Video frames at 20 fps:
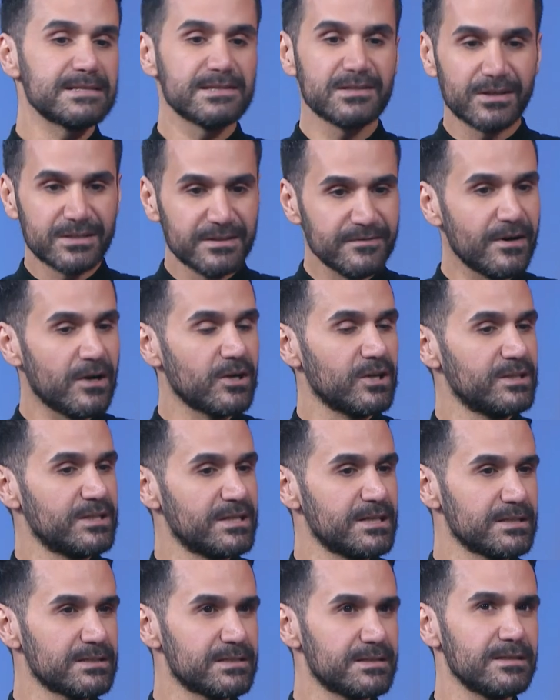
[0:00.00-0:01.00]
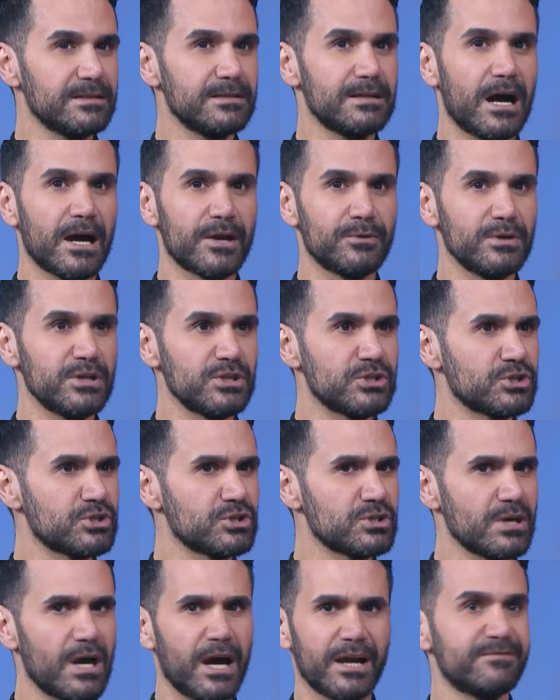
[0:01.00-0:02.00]
study violin until I
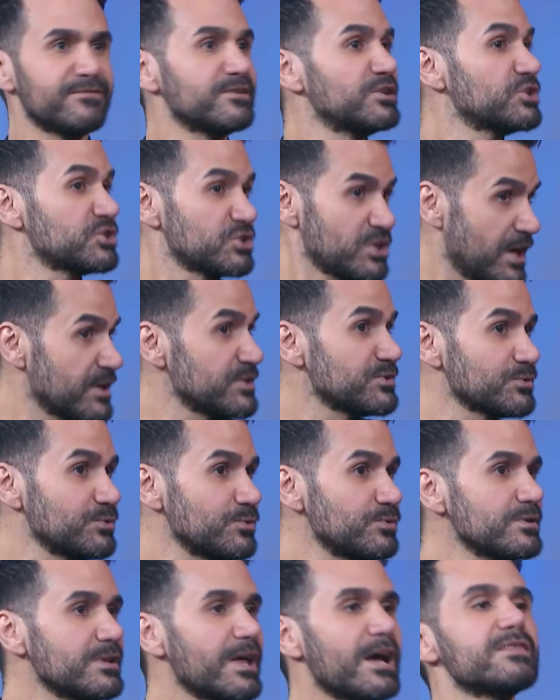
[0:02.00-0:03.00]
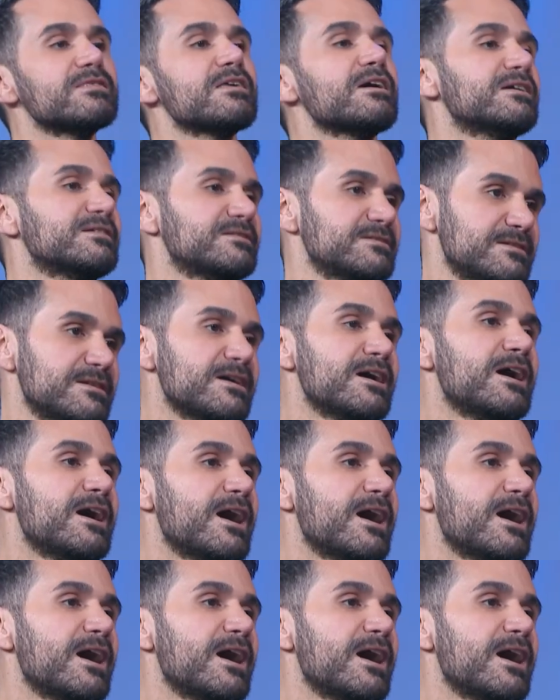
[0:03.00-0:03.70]
finished high school, and then